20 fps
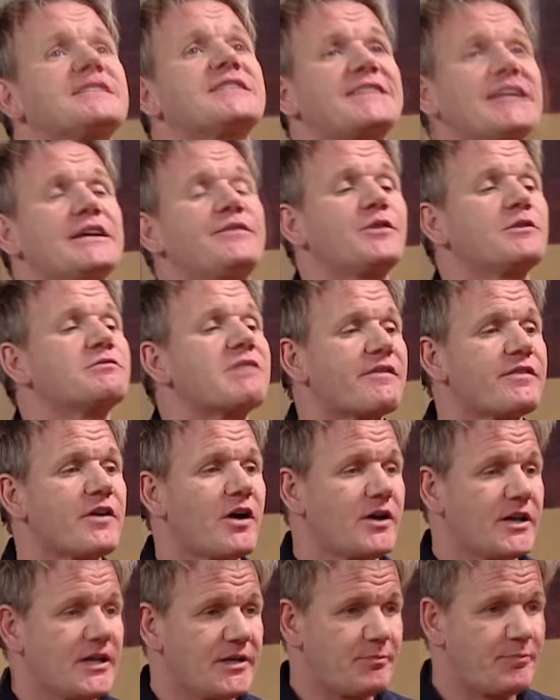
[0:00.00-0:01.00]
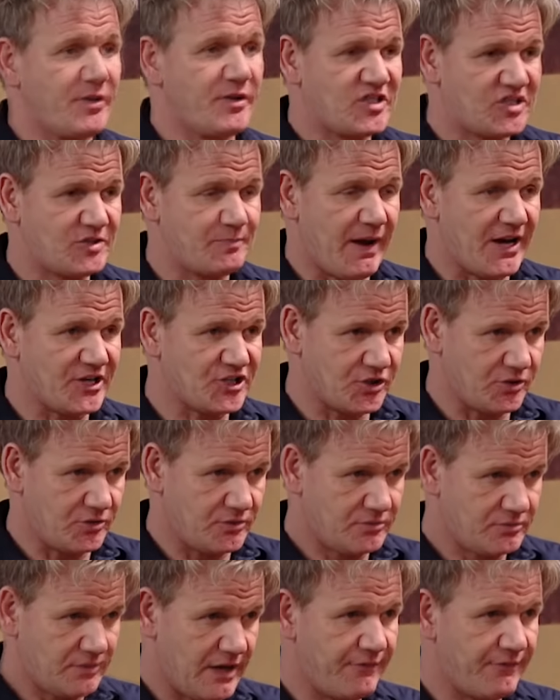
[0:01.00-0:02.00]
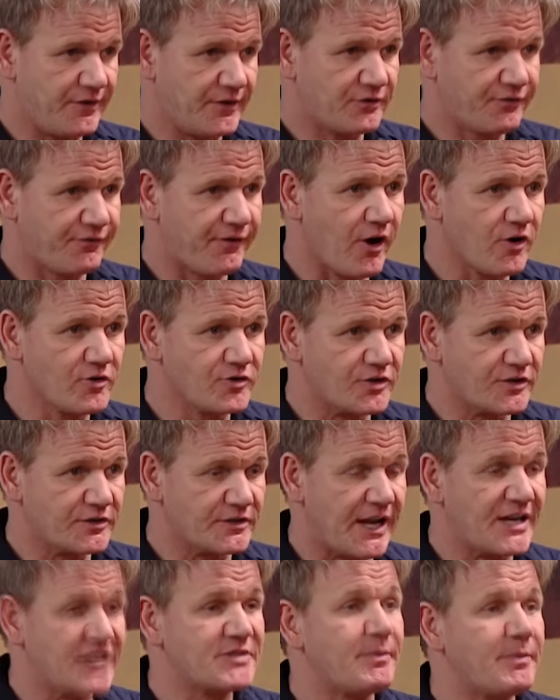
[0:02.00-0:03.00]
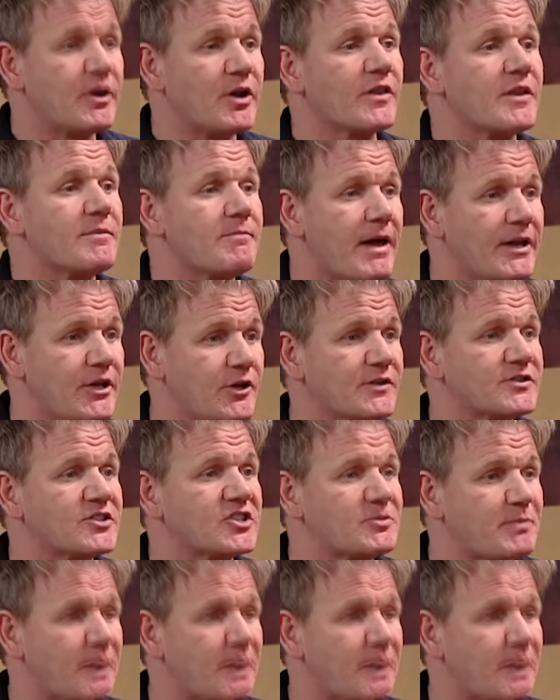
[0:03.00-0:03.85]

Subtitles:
a seafood ravioli be special if it's frozen and it's been on the menu as a